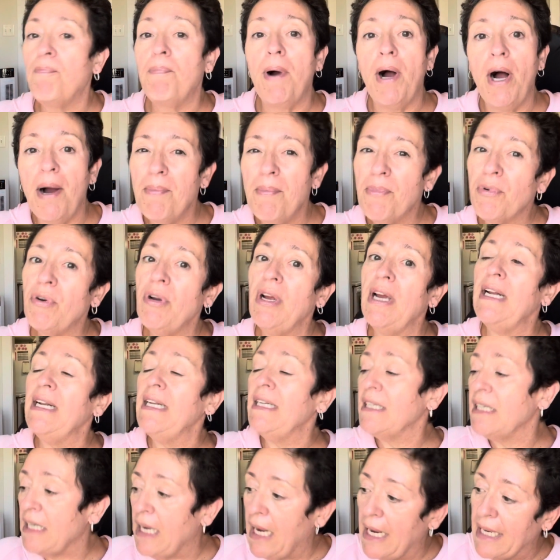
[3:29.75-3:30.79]

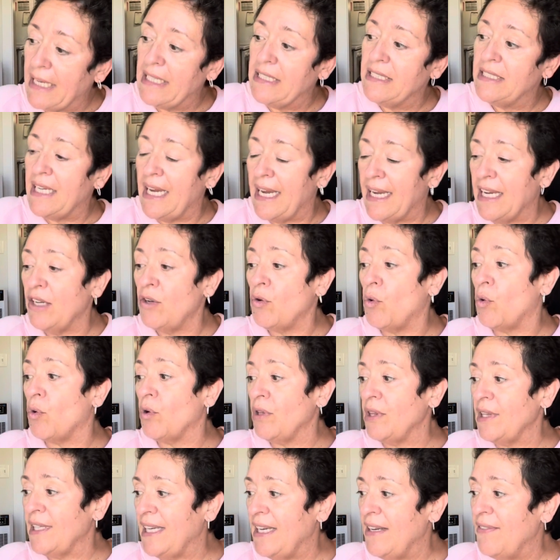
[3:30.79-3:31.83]
Pomegranate, I can take it or
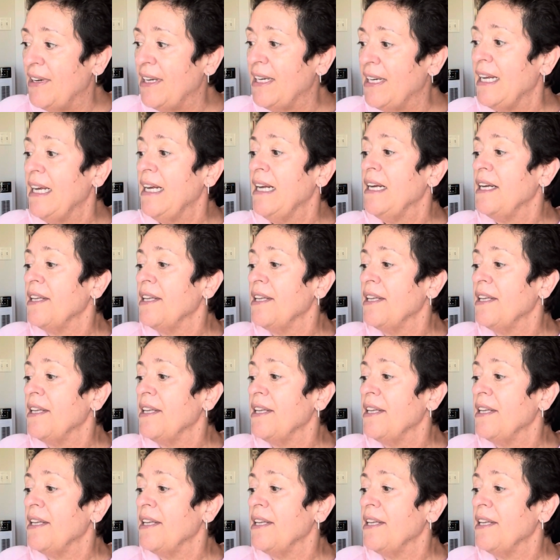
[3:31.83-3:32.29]
leave it.